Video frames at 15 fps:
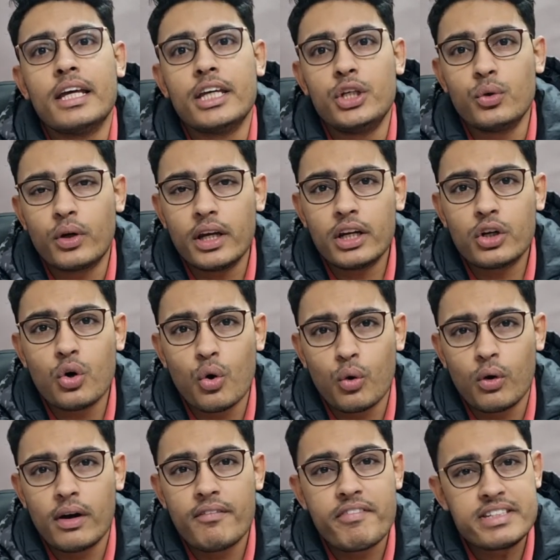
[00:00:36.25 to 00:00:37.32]
You can
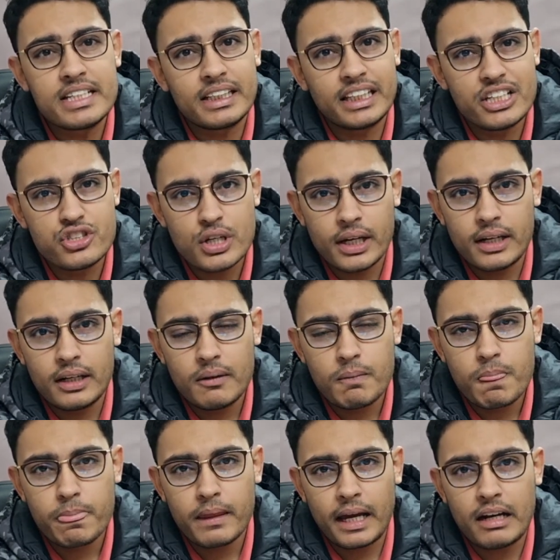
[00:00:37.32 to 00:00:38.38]
go visit this channel
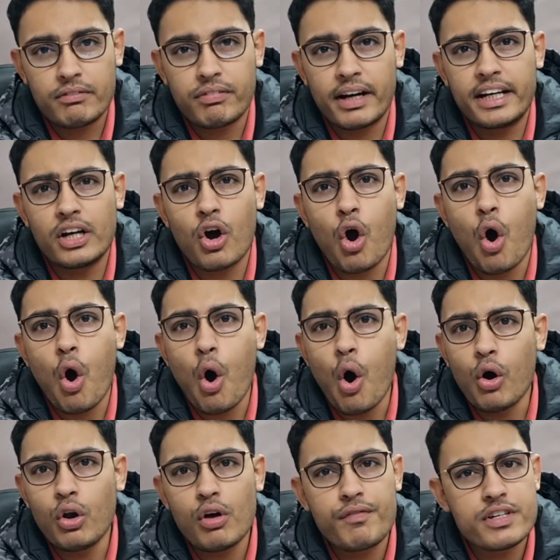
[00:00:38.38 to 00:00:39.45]
and find
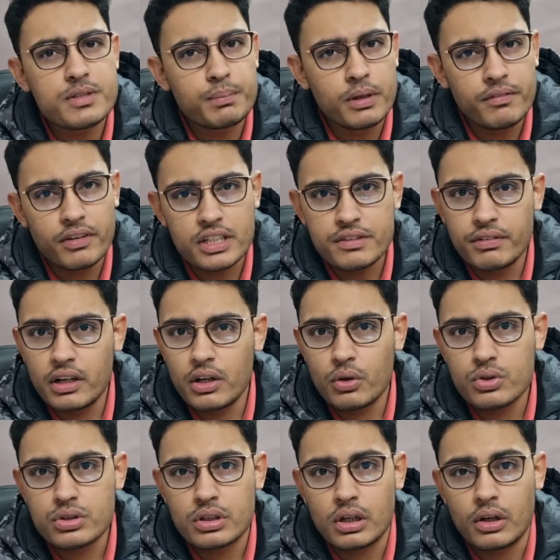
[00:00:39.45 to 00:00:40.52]
all of his previous
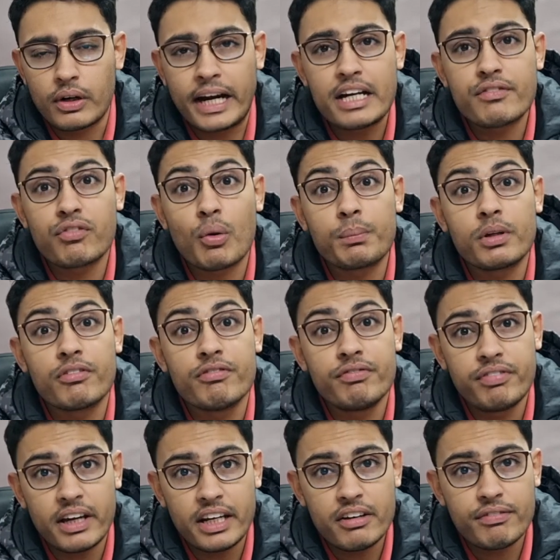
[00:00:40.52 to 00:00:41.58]
videos, right from the
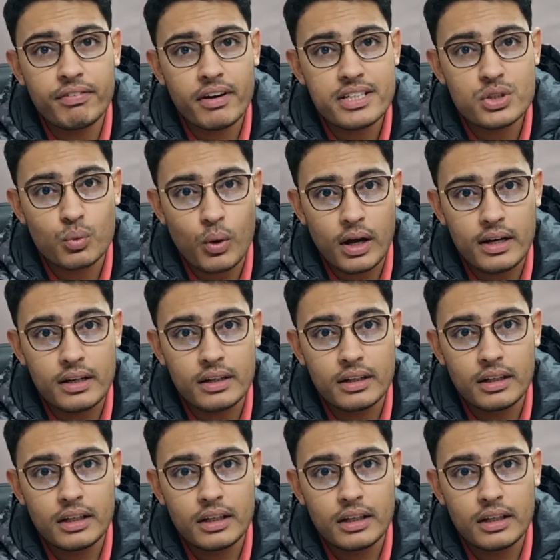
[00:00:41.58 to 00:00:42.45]
very first one